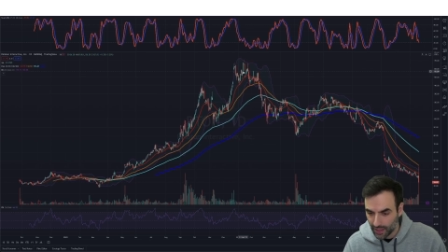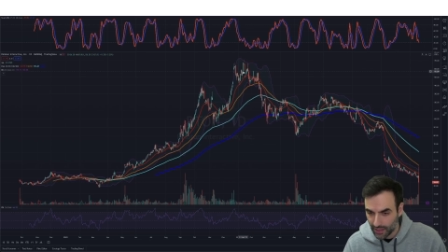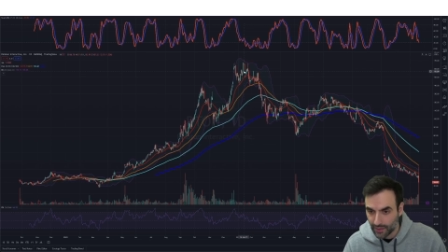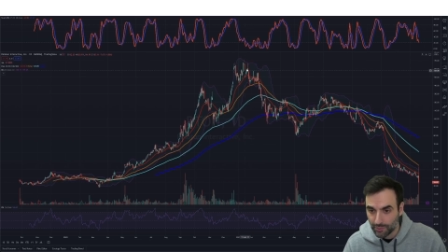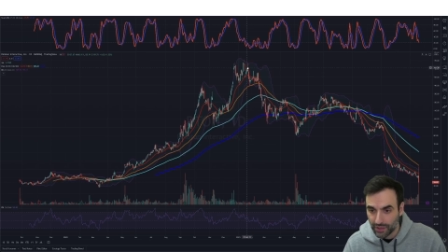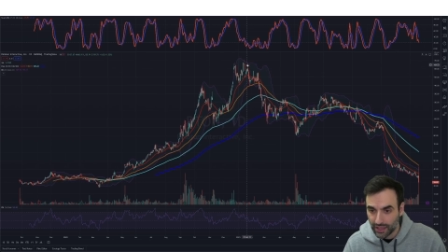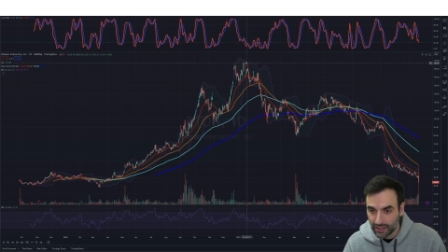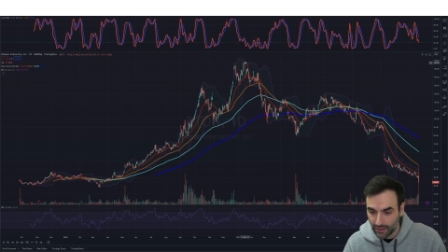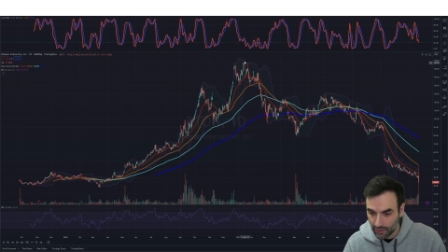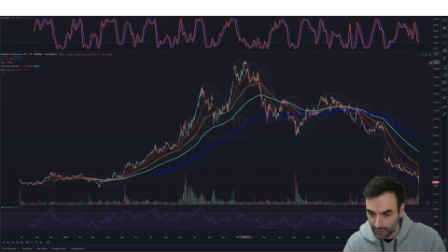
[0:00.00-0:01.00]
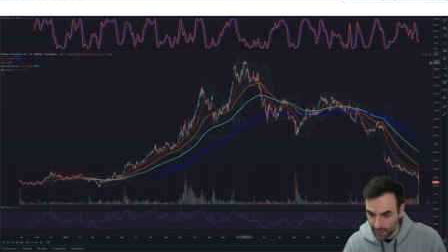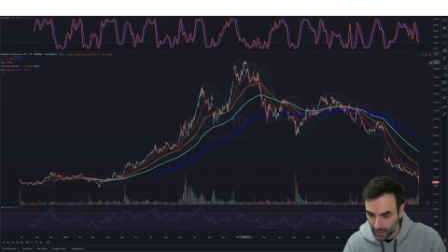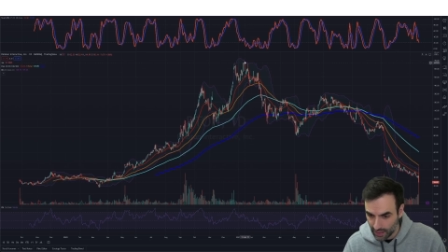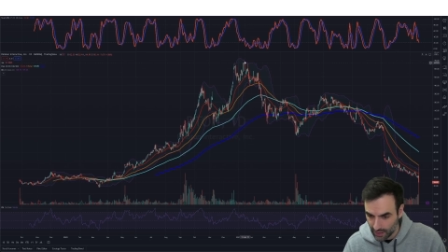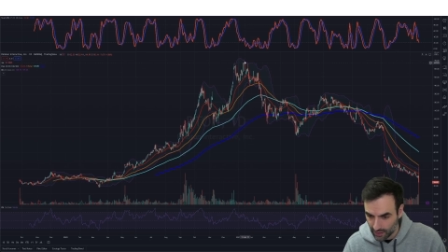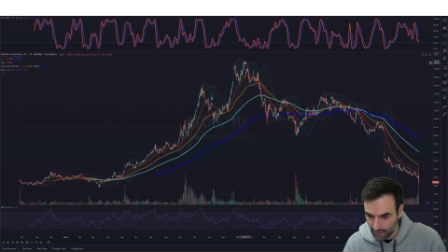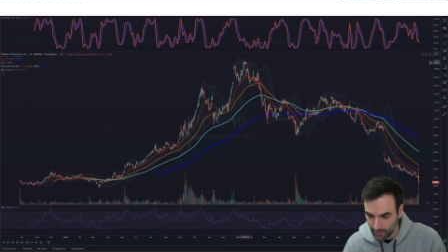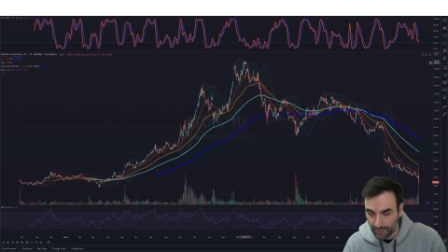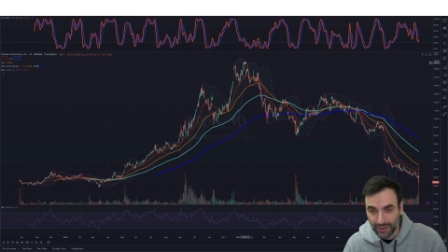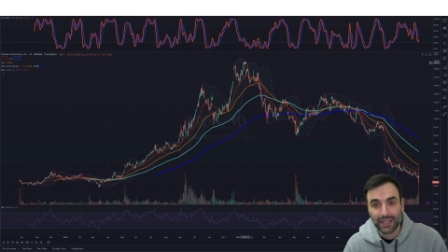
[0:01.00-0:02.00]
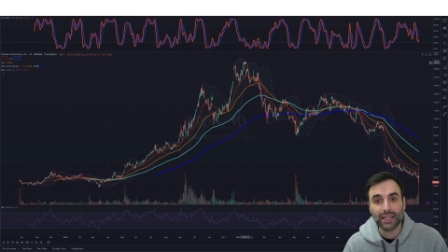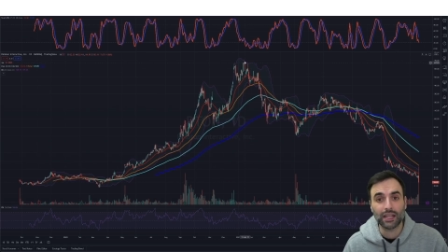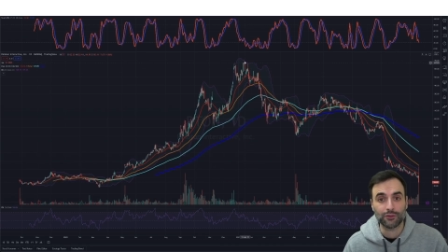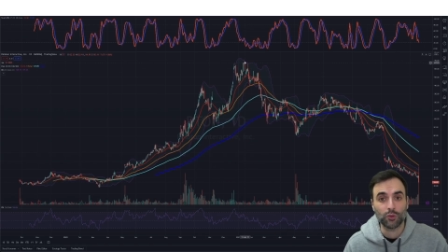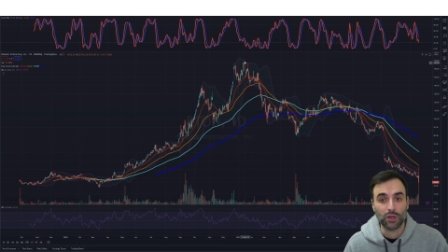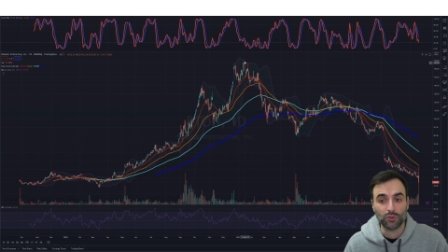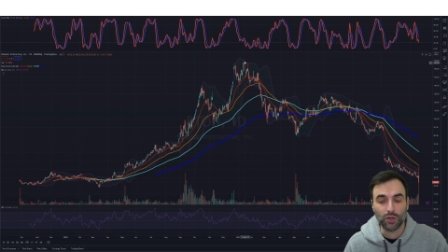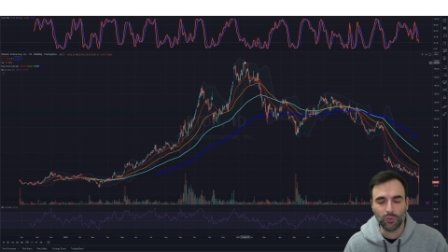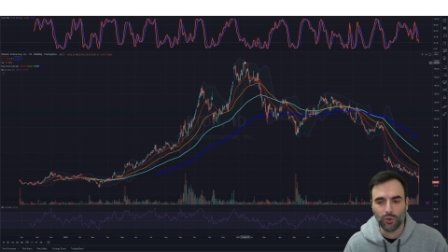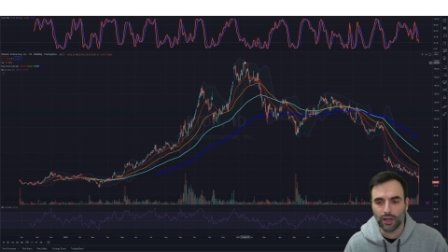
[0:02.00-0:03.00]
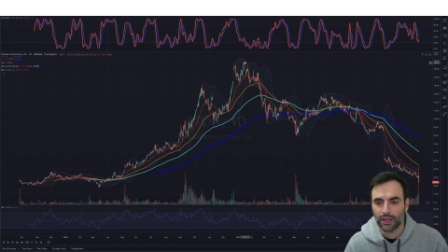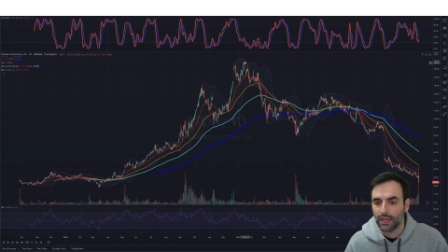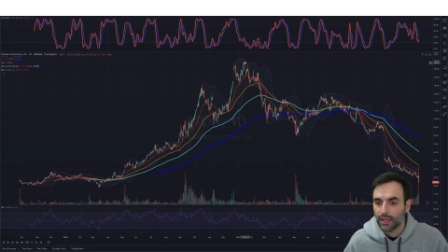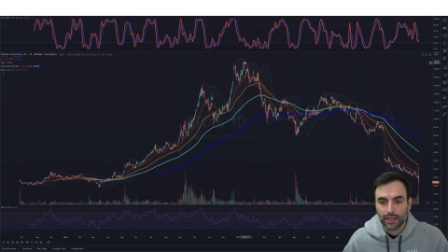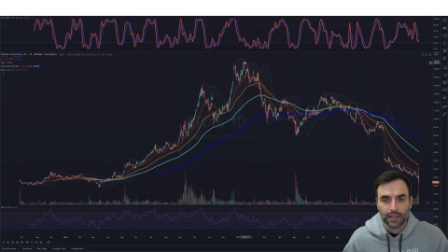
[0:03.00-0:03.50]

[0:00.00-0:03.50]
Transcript: I guess it peaked out in the beginning of 2021.